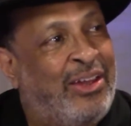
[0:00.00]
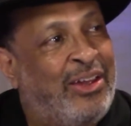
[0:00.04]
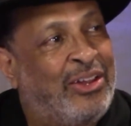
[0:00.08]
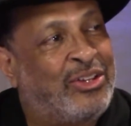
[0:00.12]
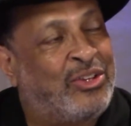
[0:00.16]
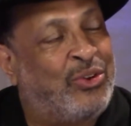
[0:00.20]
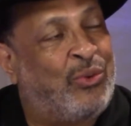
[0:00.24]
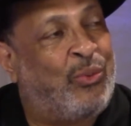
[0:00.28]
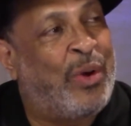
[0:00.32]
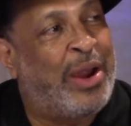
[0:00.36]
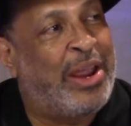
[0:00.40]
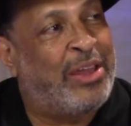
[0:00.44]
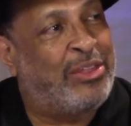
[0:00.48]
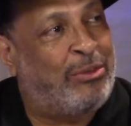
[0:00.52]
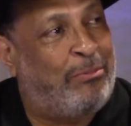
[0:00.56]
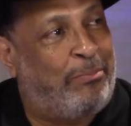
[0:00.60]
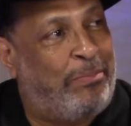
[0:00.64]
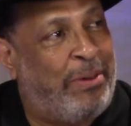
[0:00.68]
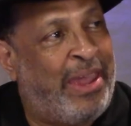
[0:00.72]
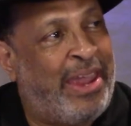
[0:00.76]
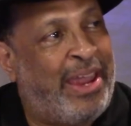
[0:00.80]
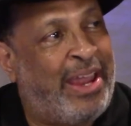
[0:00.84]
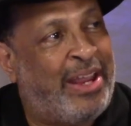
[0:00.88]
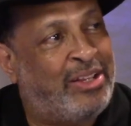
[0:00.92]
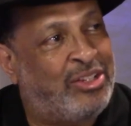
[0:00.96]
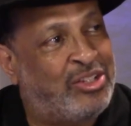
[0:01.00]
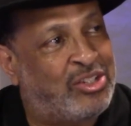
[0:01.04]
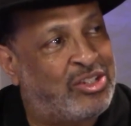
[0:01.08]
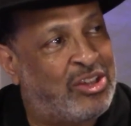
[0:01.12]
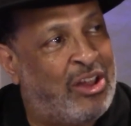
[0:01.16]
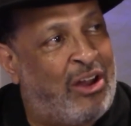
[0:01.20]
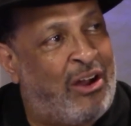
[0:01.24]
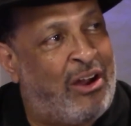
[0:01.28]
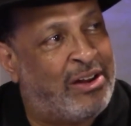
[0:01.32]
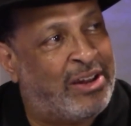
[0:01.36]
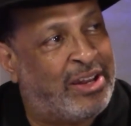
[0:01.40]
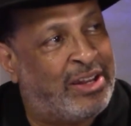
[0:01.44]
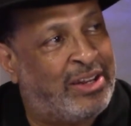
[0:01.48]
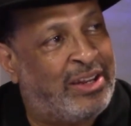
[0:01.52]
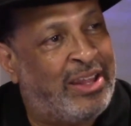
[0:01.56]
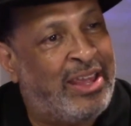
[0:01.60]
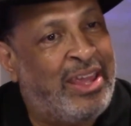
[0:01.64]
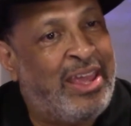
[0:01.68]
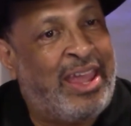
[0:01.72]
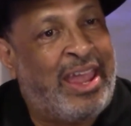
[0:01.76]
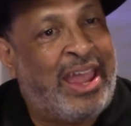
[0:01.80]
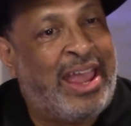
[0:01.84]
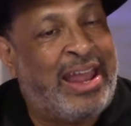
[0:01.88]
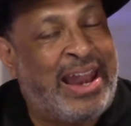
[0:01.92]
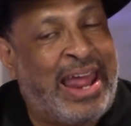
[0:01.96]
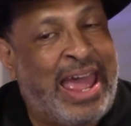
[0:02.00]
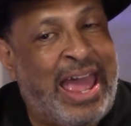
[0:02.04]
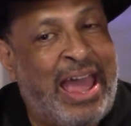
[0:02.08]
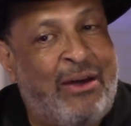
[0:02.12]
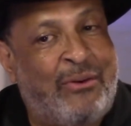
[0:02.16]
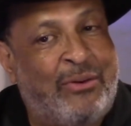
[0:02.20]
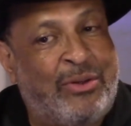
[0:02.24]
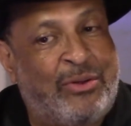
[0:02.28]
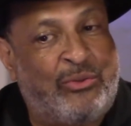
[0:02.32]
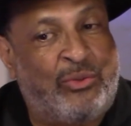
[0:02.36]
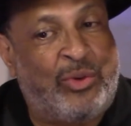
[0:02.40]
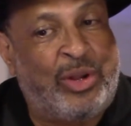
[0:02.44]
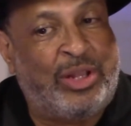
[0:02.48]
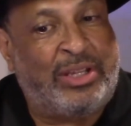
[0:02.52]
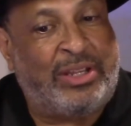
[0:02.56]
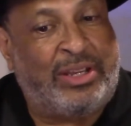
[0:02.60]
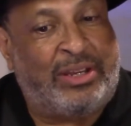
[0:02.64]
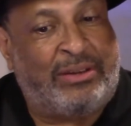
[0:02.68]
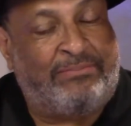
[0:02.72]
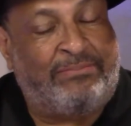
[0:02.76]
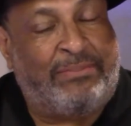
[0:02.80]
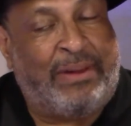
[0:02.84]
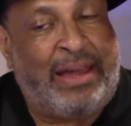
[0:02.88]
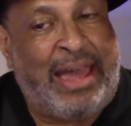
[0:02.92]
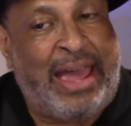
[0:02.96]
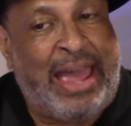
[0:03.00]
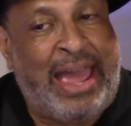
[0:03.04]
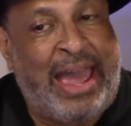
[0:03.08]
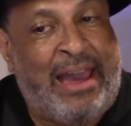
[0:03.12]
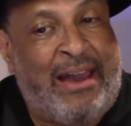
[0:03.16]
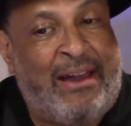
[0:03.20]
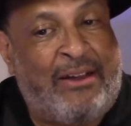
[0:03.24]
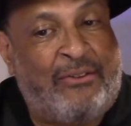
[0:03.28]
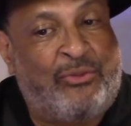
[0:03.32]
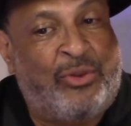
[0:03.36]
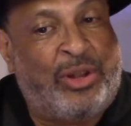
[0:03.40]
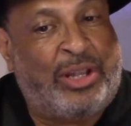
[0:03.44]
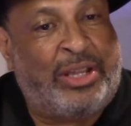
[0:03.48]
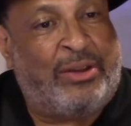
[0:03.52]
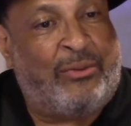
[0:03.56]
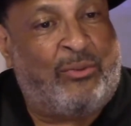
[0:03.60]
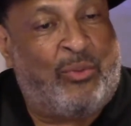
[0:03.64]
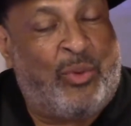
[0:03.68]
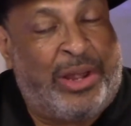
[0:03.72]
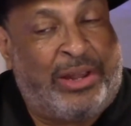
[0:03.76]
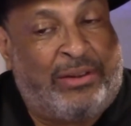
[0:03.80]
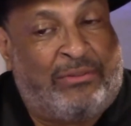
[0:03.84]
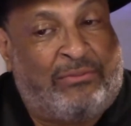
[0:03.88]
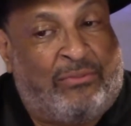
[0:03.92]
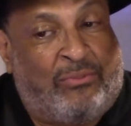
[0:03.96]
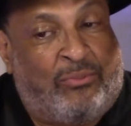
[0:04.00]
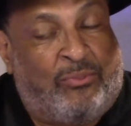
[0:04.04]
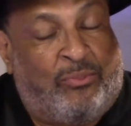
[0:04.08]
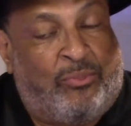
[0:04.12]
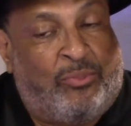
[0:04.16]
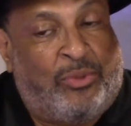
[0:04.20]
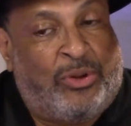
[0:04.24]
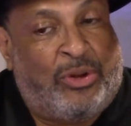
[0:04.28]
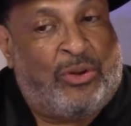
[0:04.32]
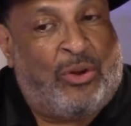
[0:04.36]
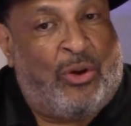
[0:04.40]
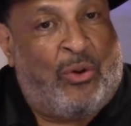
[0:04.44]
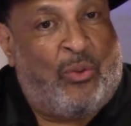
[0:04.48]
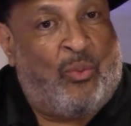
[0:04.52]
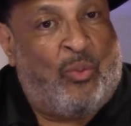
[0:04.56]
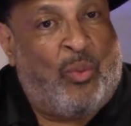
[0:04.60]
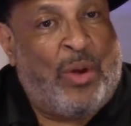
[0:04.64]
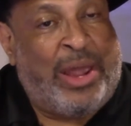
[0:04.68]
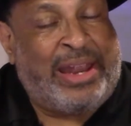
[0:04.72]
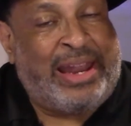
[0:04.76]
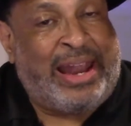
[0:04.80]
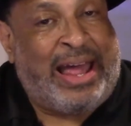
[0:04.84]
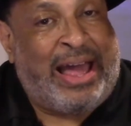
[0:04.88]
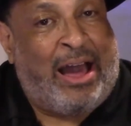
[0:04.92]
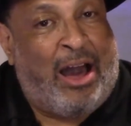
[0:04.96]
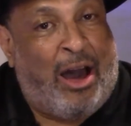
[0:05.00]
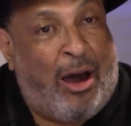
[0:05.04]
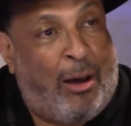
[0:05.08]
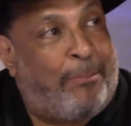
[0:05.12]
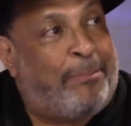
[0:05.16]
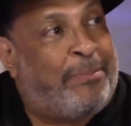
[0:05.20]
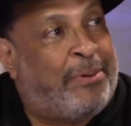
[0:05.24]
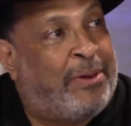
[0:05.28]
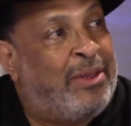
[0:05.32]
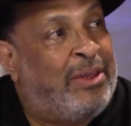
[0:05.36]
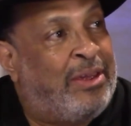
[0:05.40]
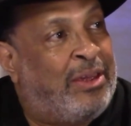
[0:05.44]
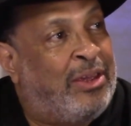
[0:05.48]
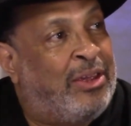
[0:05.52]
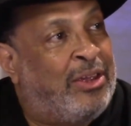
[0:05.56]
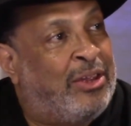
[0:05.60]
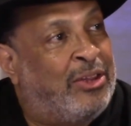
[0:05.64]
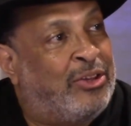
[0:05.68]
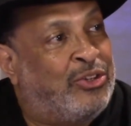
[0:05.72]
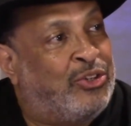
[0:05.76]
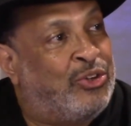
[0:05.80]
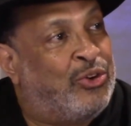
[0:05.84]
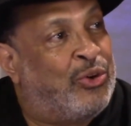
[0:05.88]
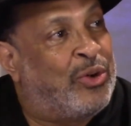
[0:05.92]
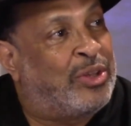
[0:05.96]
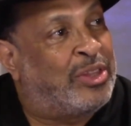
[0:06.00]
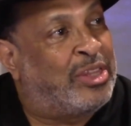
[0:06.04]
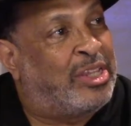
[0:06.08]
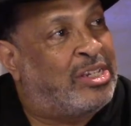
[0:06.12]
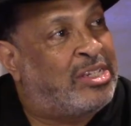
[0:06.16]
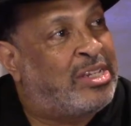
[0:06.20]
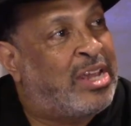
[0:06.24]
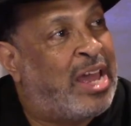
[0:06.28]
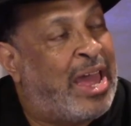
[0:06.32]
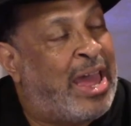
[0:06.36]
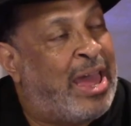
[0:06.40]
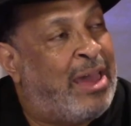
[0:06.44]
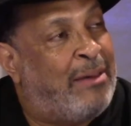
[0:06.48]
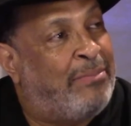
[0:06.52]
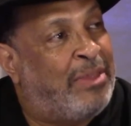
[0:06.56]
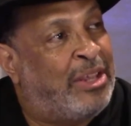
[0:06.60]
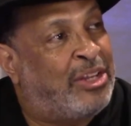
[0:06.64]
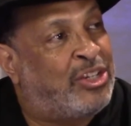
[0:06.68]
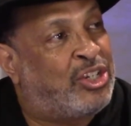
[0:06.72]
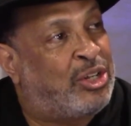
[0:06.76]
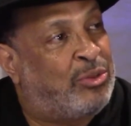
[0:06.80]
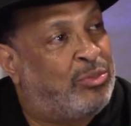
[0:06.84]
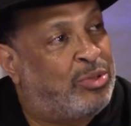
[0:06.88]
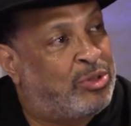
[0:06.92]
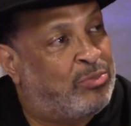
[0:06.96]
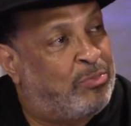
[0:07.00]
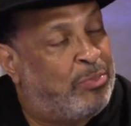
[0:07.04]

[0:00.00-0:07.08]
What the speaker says: to where the pain started and how it really went up during the time that she was